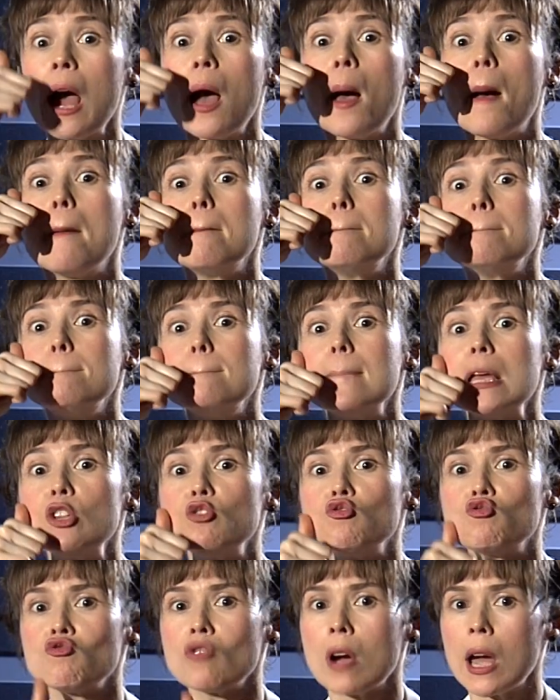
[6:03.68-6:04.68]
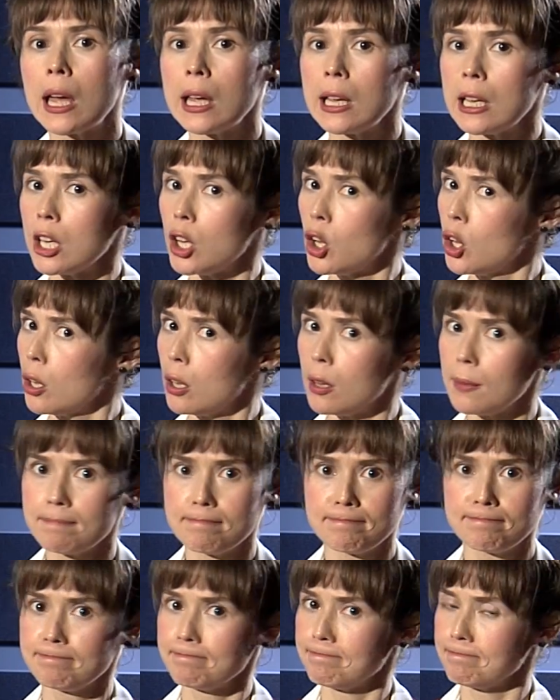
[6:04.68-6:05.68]
of his men have
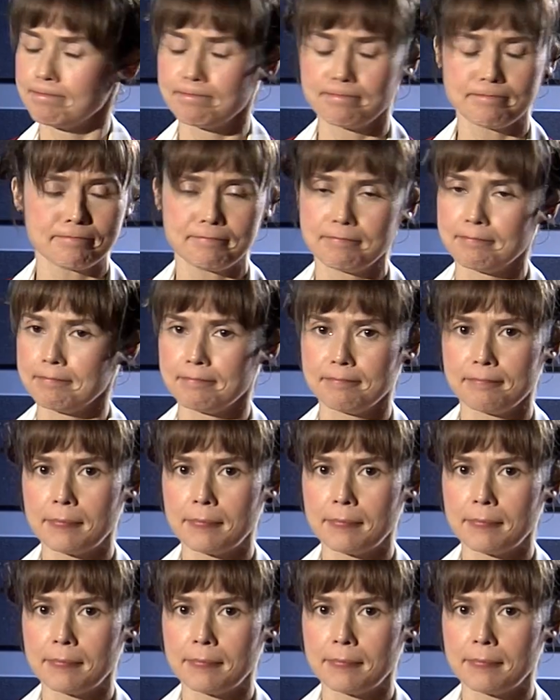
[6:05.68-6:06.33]
betrayed him.